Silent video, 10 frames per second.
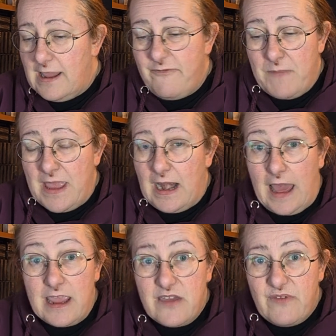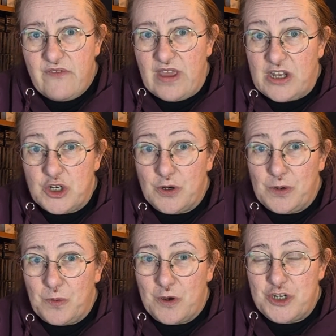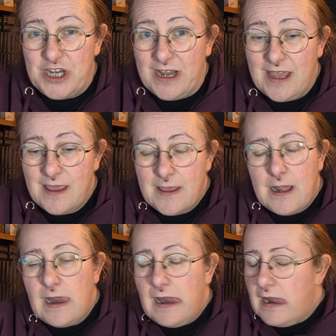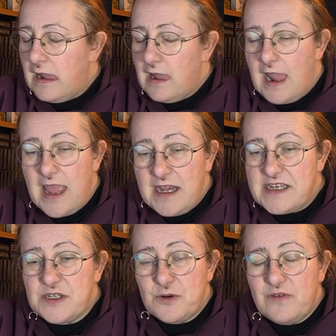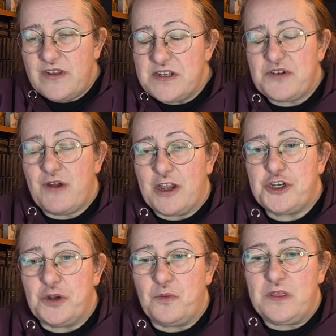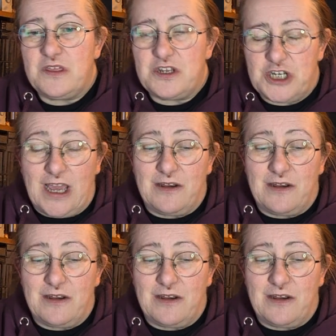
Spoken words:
Leave me a like if you've enjoyed watching it. Any sort of interaction with the